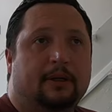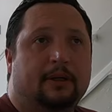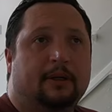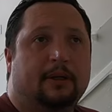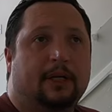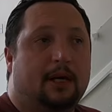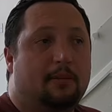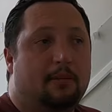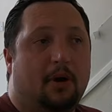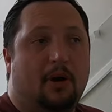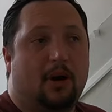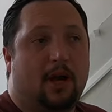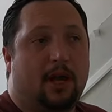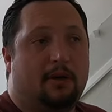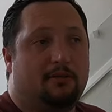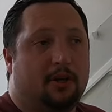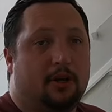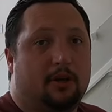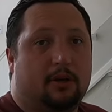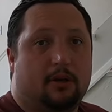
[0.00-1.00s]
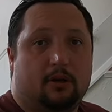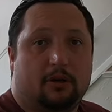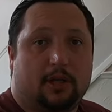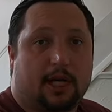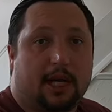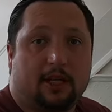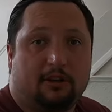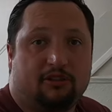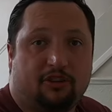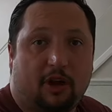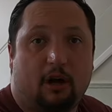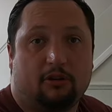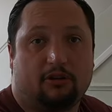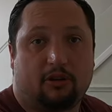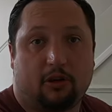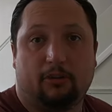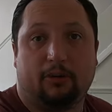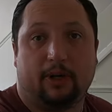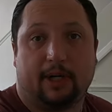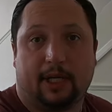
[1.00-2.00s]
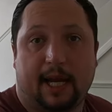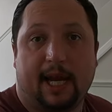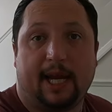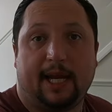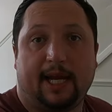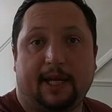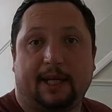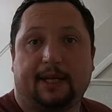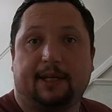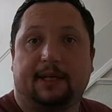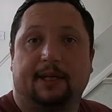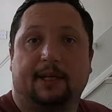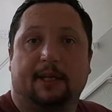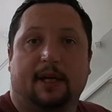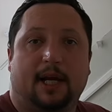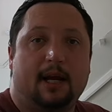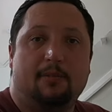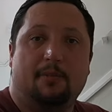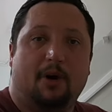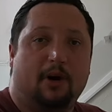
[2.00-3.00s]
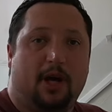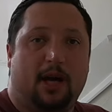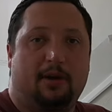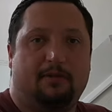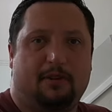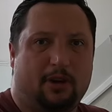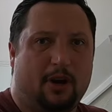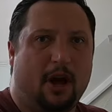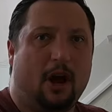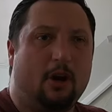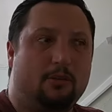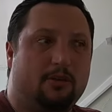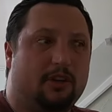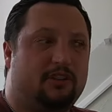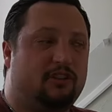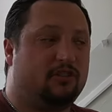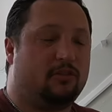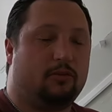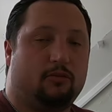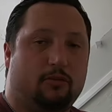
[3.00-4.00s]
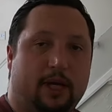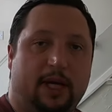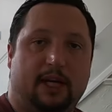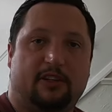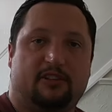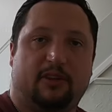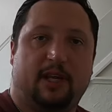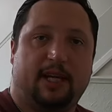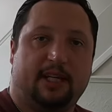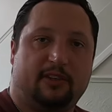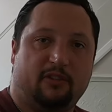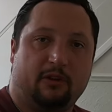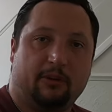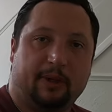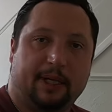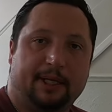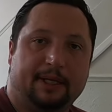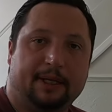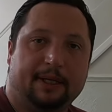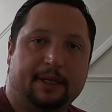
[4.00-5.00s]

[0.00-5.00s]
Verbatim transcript: He might not even, King Charles, current king, he might not even know this is the reason they do it.